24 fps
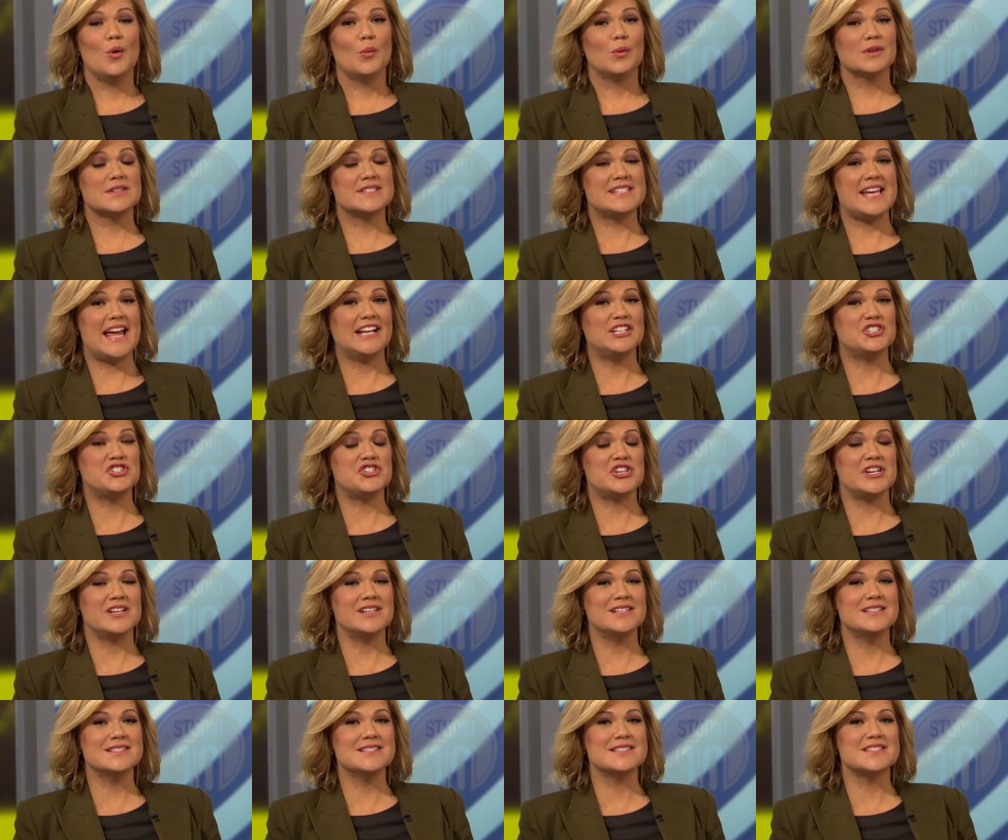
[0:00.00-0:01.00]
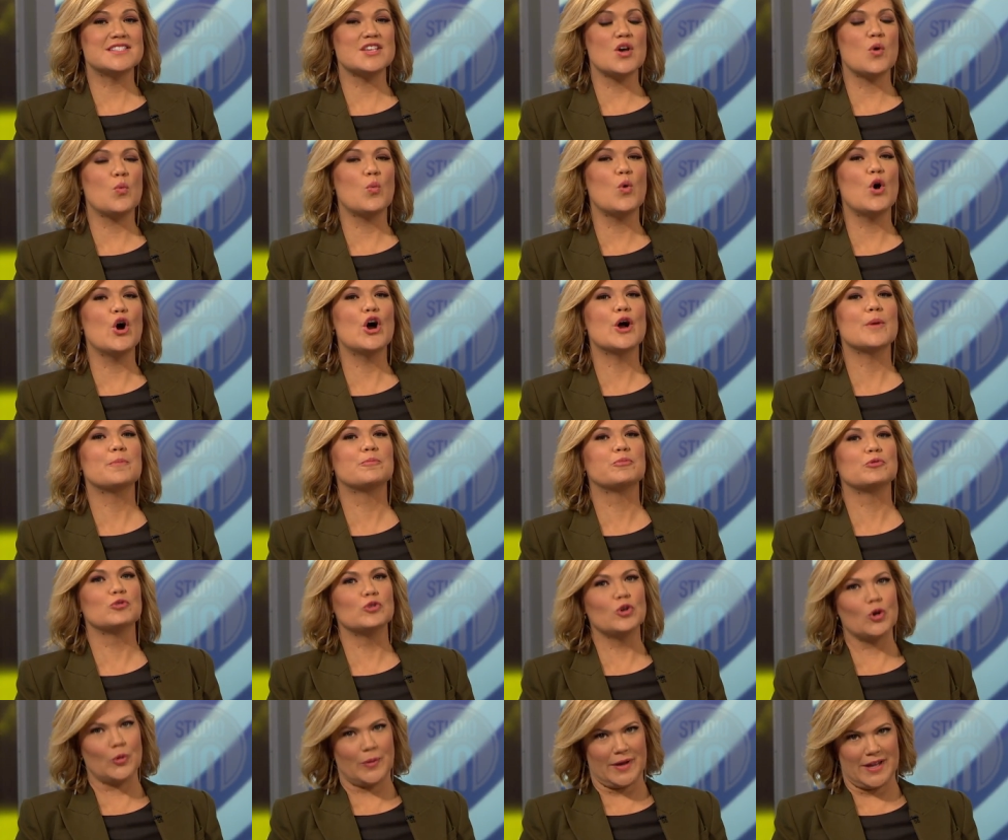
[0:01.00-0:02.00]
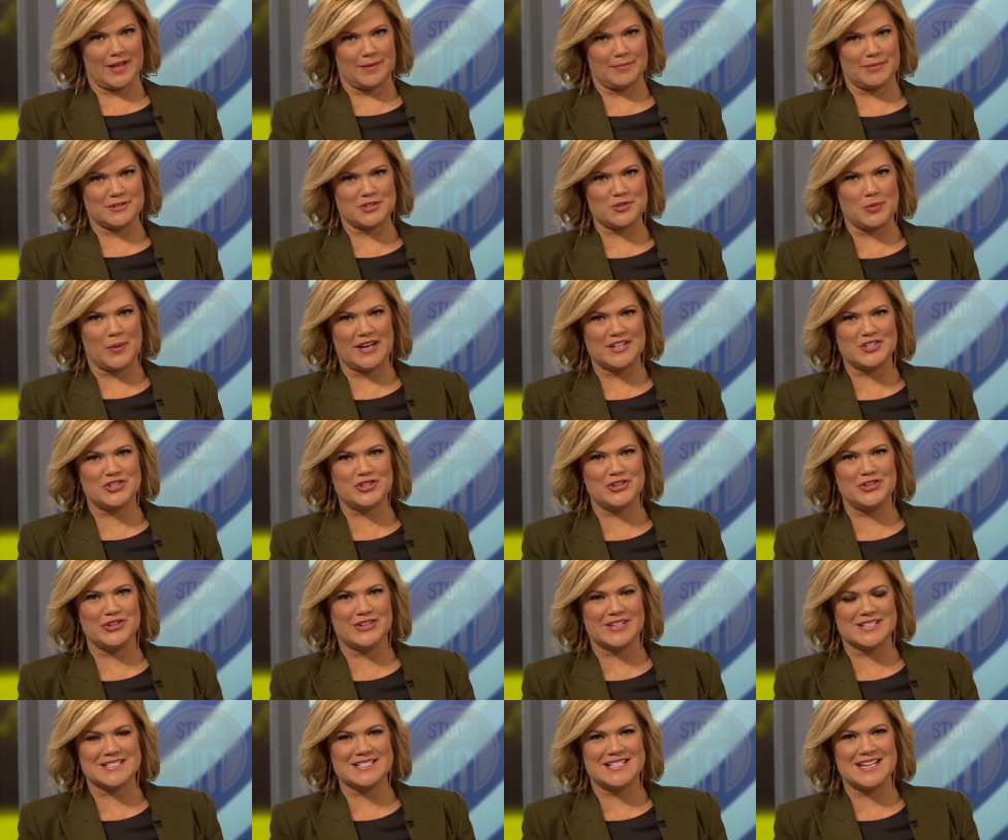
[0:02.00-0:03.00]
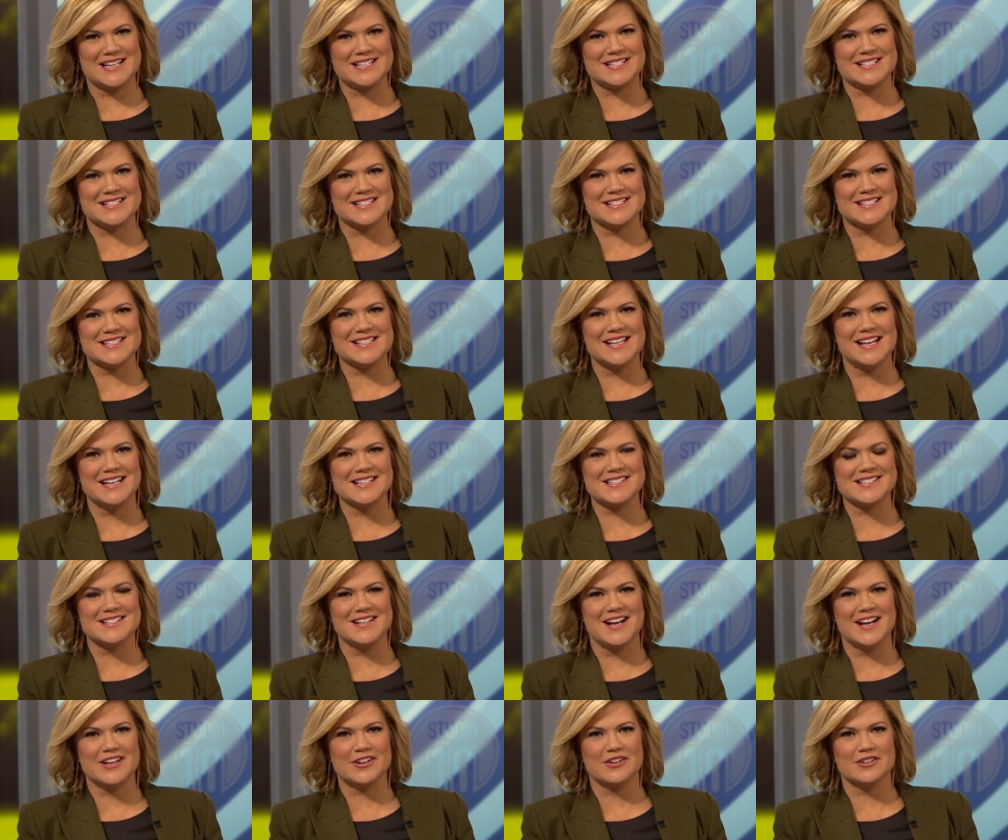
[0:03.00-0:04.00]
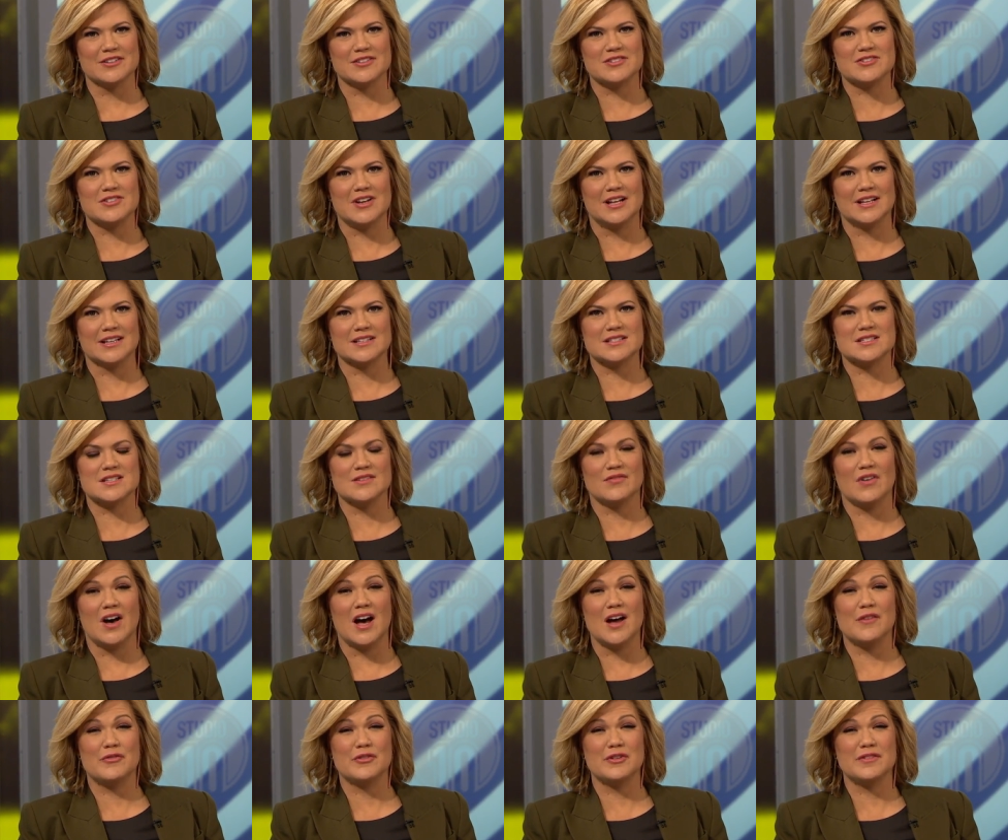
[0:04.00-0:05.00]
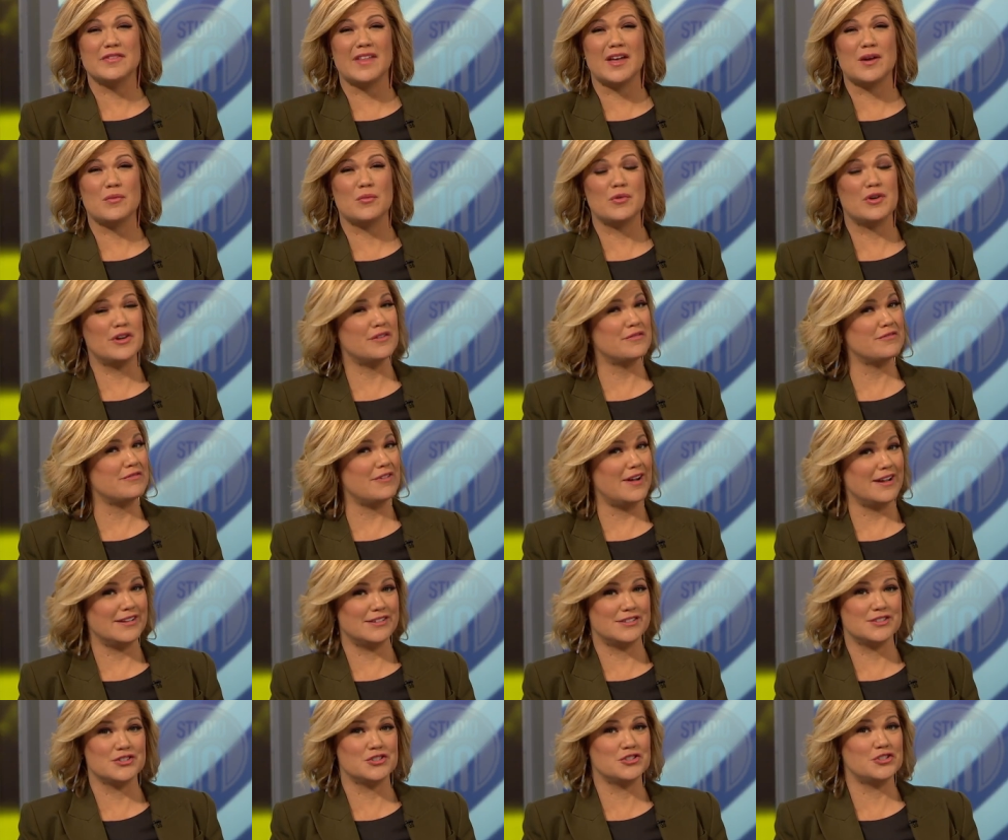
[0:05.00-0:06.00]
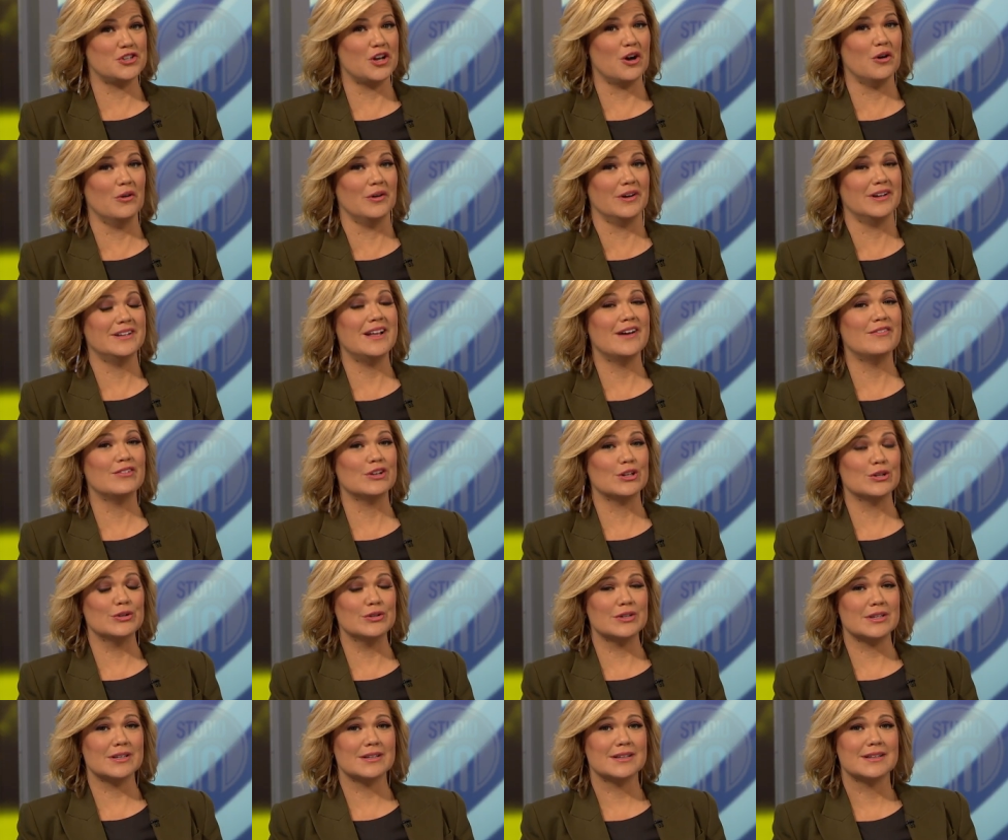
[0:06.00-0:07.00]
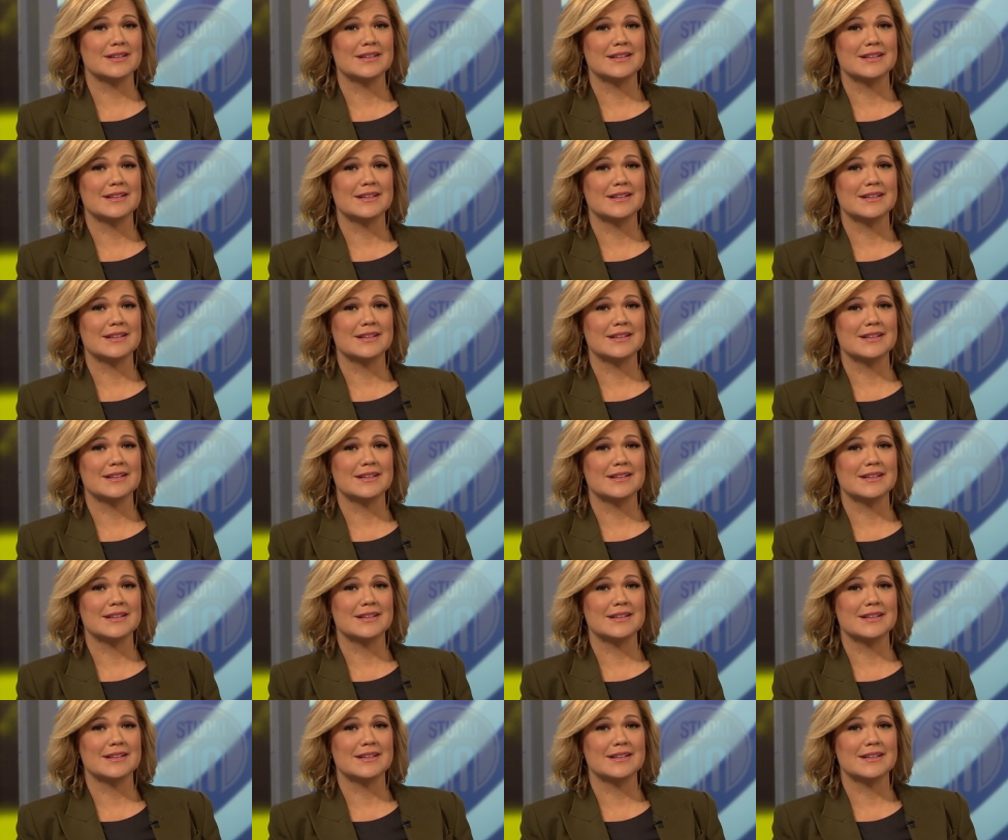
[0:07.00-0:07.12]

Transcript: tensions were brewing between two contestants last night on Australian Survivor, and they weren't afraid to show it. Have a look.